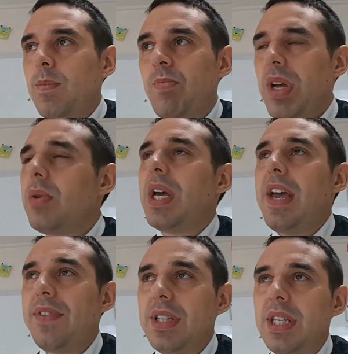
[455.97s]

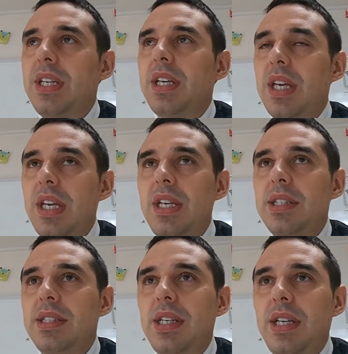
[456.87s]
everything
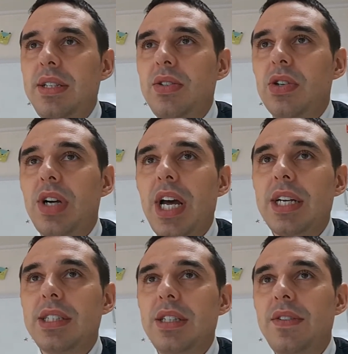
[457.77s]
is
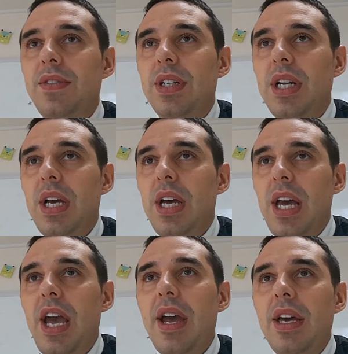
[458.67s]
interactive,
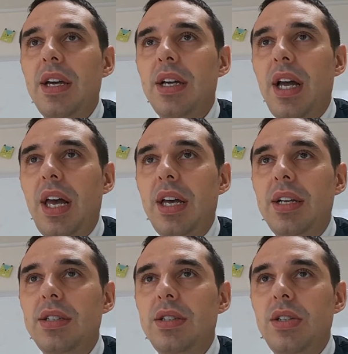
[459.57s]

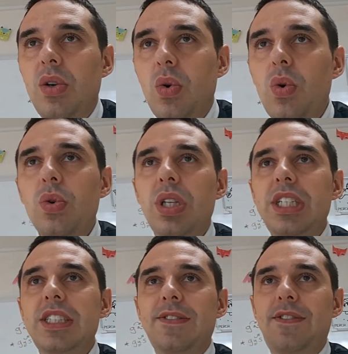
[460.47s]
and all
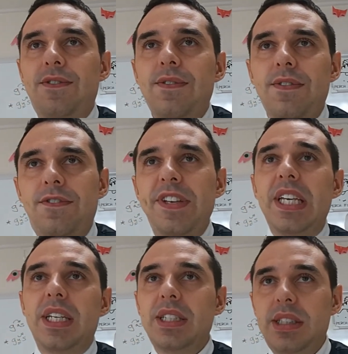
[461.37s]
these
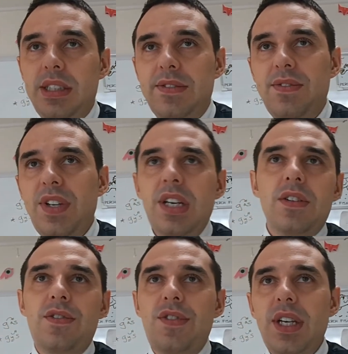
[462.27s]
feeds, video
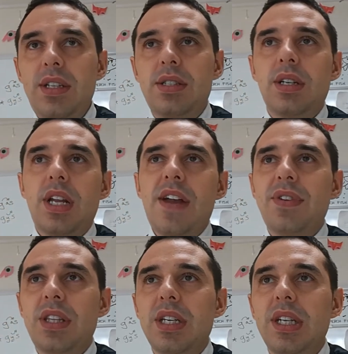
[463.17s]
feeds, and
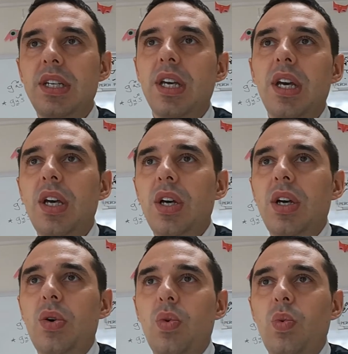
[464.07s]
everything
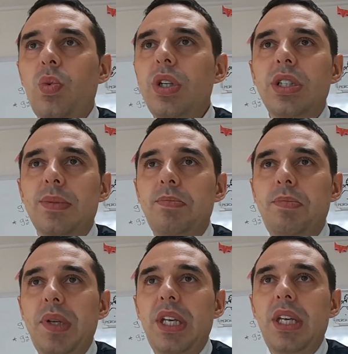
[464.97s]
would
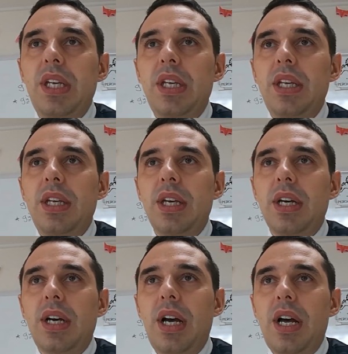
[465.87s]
be
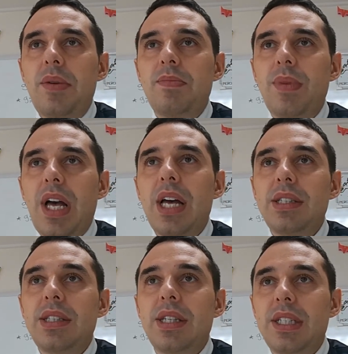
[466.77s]
at
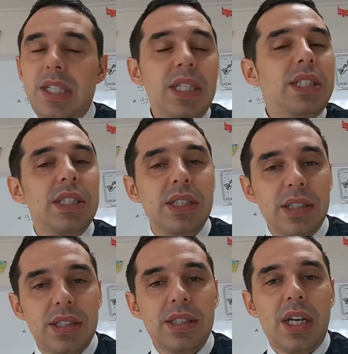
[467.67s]
the
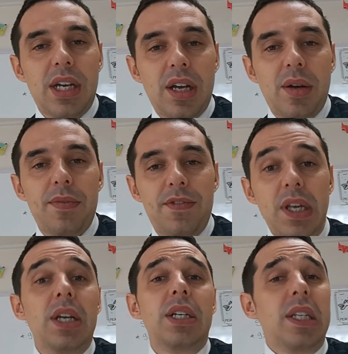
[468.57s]
teacher's
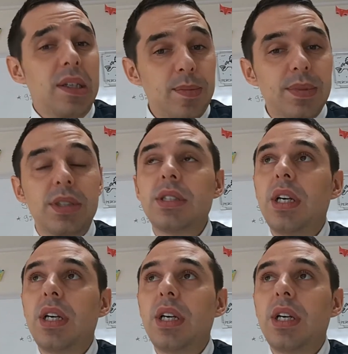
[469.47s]
fingertips.